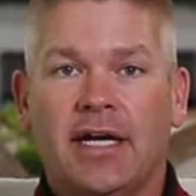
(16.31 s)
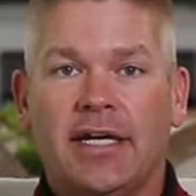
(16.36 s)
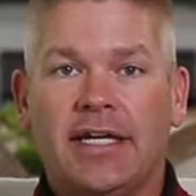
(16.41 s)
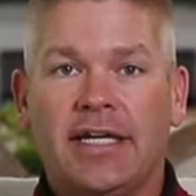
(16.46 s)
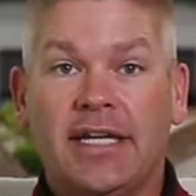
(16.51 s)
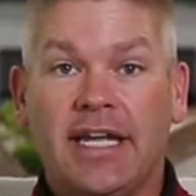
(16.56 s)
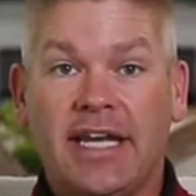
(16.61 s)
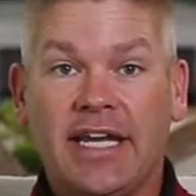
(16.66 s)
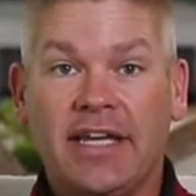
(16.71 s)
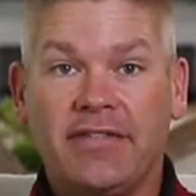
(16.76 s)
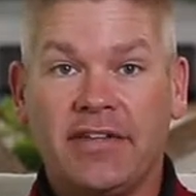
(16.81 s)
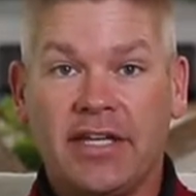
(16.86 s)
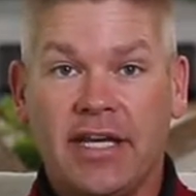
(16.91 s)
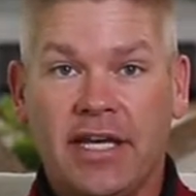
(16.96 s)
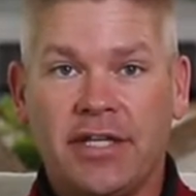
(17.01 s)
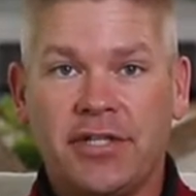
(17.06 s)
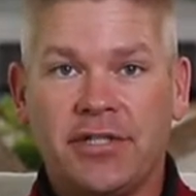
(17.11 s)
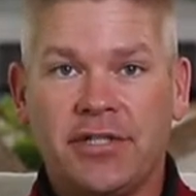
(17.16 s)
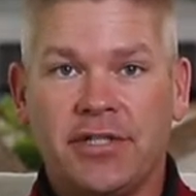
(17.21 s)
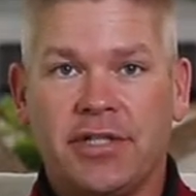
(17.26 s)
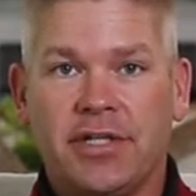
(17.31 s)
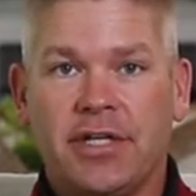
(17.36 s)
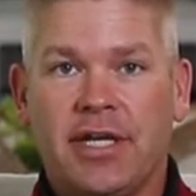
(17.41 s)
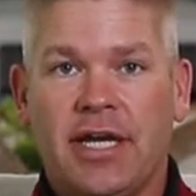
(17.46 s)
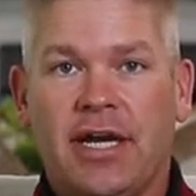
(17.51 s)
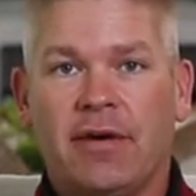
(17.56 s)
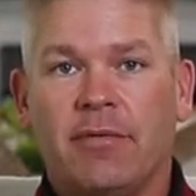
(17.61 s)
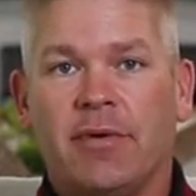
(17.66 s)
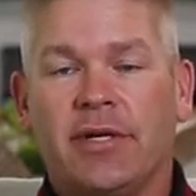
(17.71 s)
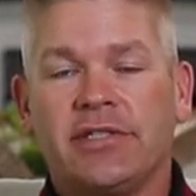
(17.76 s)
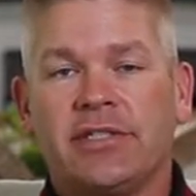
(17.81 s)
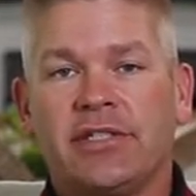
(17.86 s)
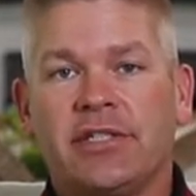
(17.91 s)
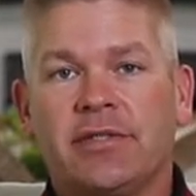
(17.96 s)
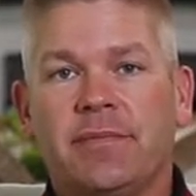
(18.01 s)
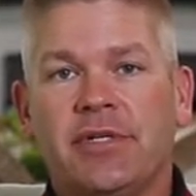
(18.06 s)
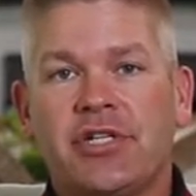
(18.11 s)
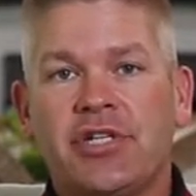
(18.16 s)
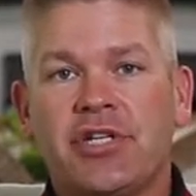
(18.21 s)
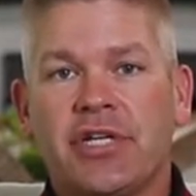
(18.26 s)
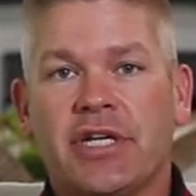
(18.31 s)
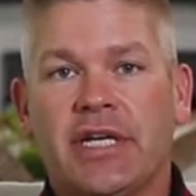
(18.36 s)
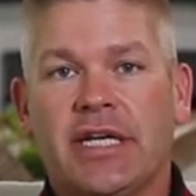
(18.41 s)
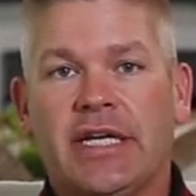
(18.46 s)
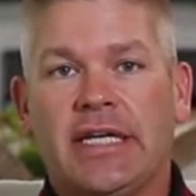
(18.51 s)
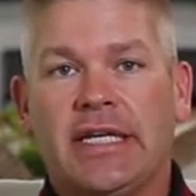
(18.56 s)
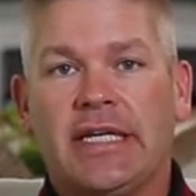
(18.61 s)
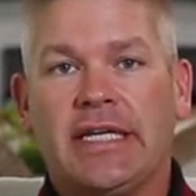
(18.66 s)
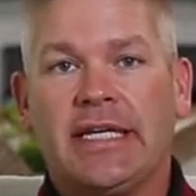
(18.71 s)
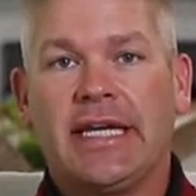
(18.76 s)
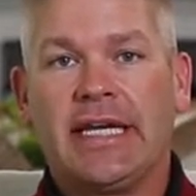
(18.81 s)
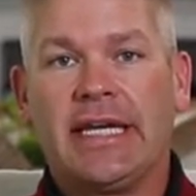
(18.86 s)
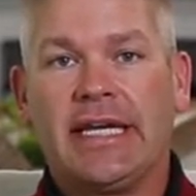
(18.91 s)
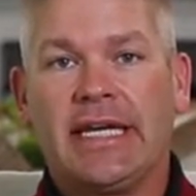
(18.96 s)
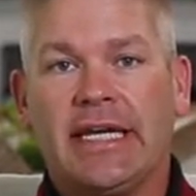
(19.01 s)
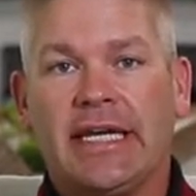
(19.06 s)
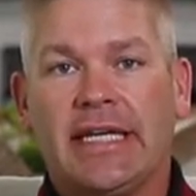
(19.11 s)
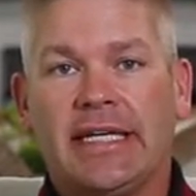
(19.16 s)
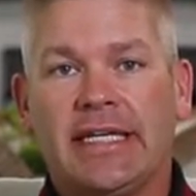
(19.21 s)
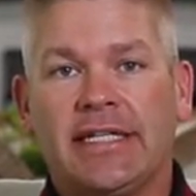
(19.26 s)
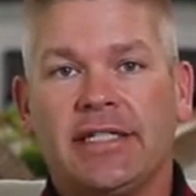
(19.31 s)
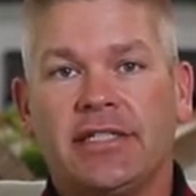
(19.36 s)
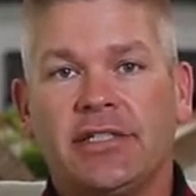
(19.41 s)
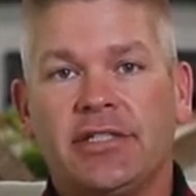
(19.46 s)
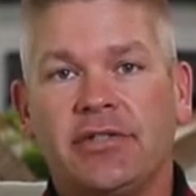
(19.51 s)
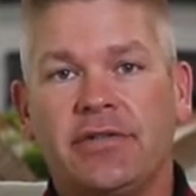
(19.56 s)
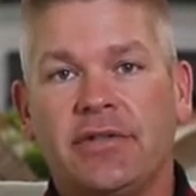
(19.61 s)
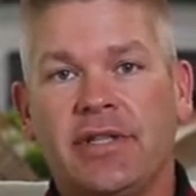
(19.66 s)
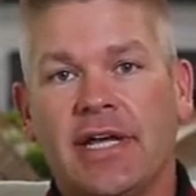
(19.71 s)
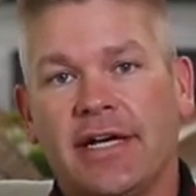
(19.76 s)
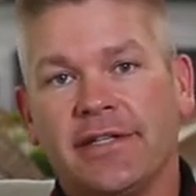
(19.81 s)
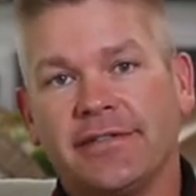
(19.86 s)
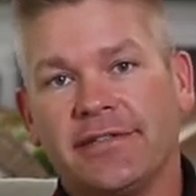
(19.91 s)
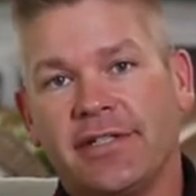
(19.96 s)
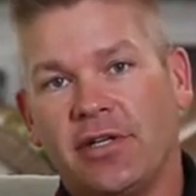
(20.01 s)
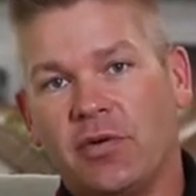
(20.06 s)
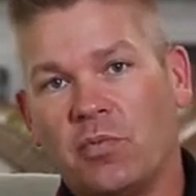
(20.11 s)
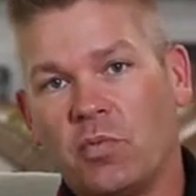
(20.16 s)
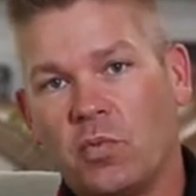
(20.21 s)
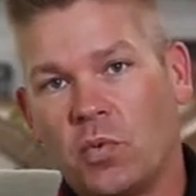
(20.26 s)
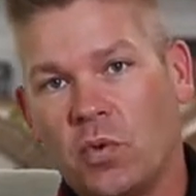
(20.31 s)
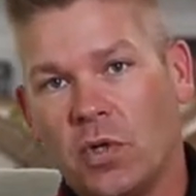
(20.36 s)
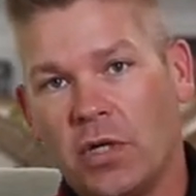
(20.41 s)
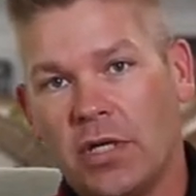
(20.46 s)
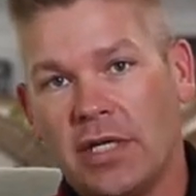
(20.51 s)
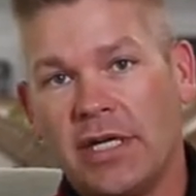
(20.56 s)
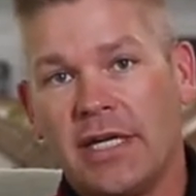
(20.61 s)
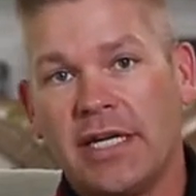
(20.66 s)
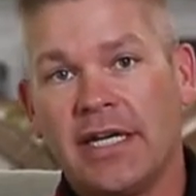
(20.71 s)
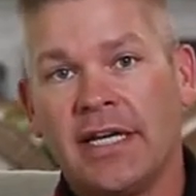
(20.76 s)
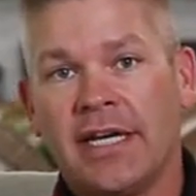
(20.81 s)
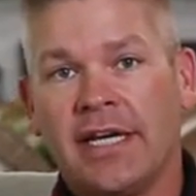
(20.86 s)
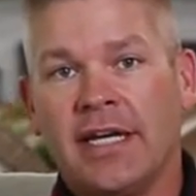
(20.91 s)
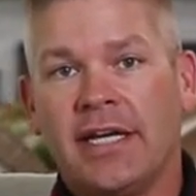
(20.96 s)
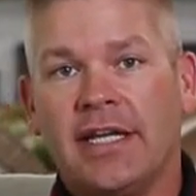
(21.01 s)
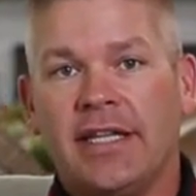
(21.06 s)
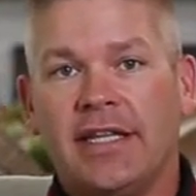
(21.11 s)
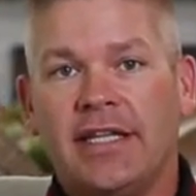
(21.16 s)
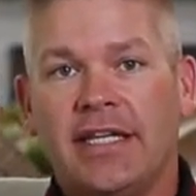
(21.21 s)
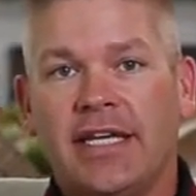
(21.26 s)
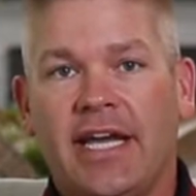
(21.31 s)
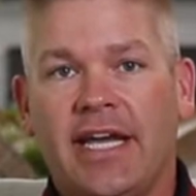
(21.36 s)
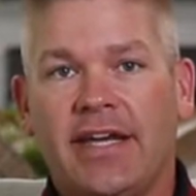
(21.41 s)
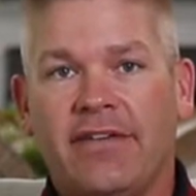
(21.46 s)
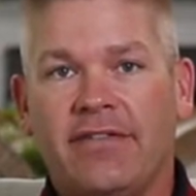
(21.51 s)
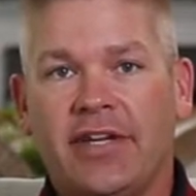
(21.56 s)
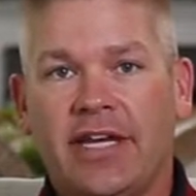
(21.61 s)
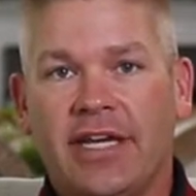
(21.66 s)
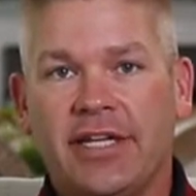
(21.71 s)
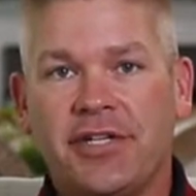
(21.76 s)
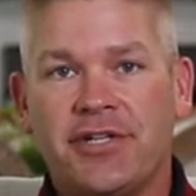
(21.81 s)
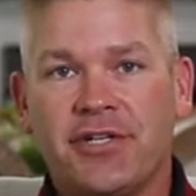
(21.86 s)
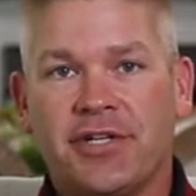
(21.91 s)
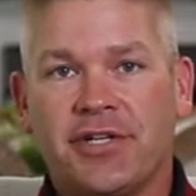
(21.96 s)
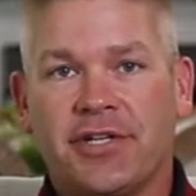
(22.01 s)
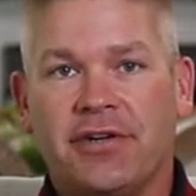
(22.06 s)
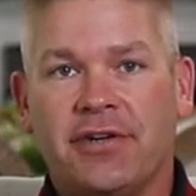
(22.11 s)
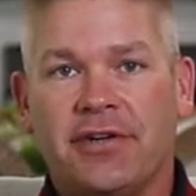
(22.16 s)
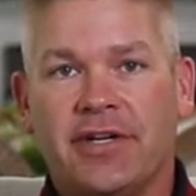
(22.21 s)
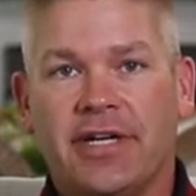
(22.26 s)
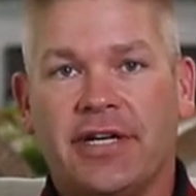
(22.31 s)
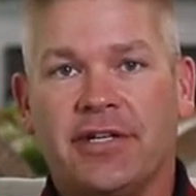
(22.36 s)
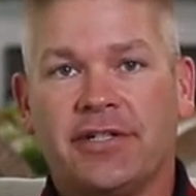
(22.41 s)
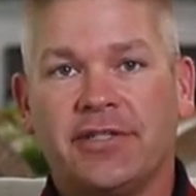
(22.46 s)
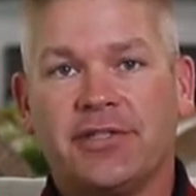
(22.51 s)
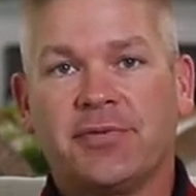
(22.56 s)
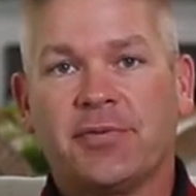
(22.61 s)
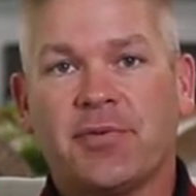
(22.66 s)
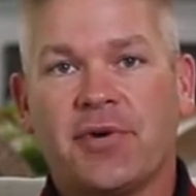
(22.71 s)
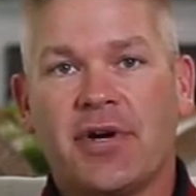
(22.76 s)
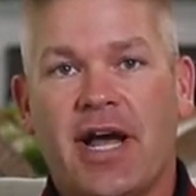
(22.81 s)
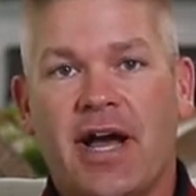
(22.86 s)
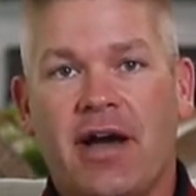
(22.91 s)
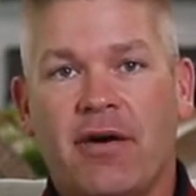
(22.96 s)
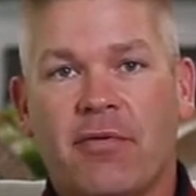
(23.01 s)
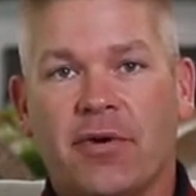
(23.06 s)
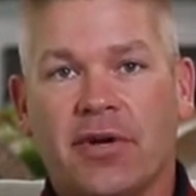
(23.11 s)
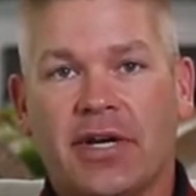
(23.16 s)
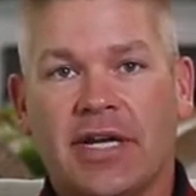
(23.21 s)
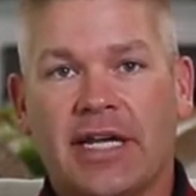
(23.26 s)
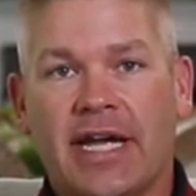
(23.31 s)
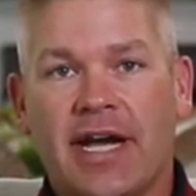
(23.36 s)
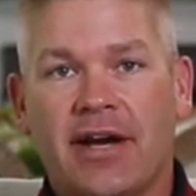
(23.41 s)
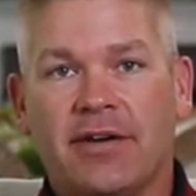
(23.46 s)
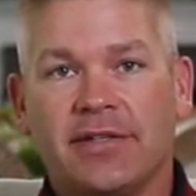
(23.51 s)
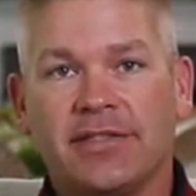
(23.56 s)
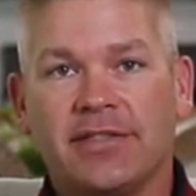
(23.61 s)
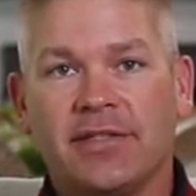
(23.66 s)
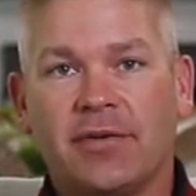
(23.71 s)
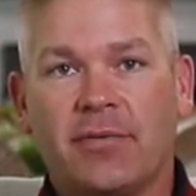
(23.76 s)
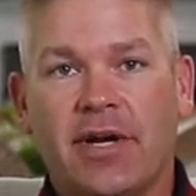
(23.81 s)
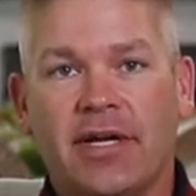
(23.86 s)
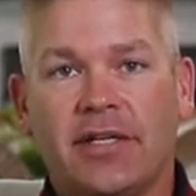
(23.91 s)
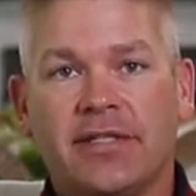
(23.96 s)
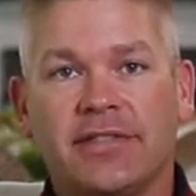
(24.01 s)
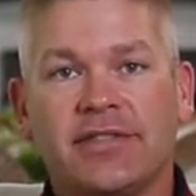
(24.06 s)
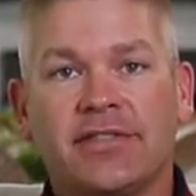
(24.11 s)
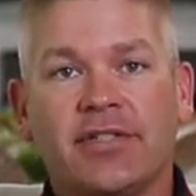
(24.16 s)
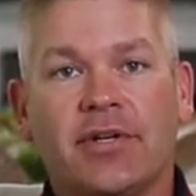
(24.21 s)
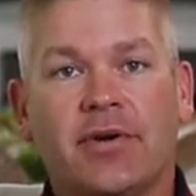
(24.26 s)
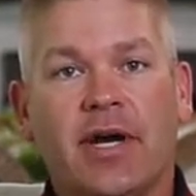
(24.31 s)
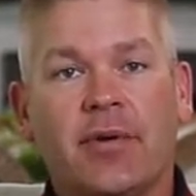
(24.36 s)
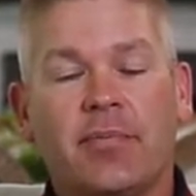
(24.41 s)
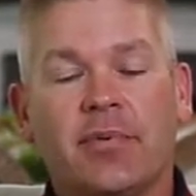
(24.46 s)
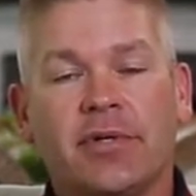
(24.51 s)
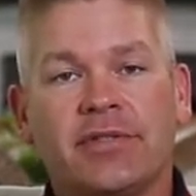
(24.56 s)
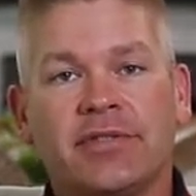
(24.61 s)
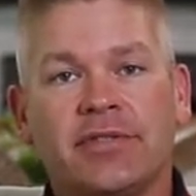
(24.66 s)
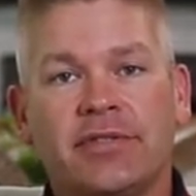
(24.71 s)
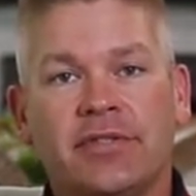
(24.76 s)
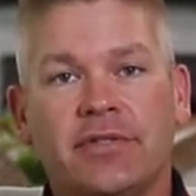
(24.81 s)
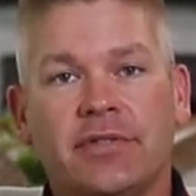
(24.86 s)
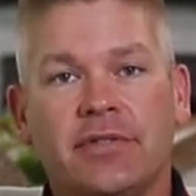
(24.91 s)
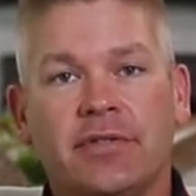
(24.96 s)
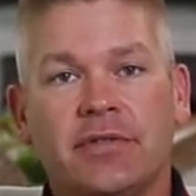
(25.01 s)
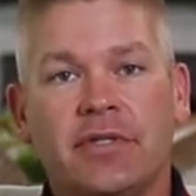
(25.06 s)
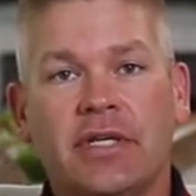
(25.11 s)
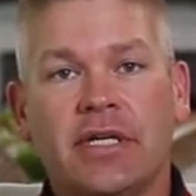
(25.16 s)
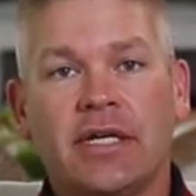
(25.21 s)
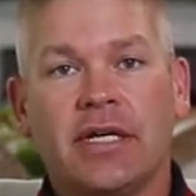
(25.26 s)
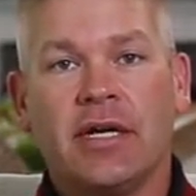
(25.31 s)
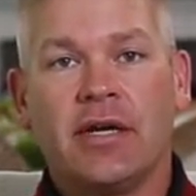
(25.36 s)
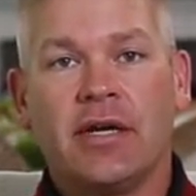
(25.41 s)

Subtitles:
in aviation at Western Michigan, and in 2001, the aviation careers were not working out so well. So I pursued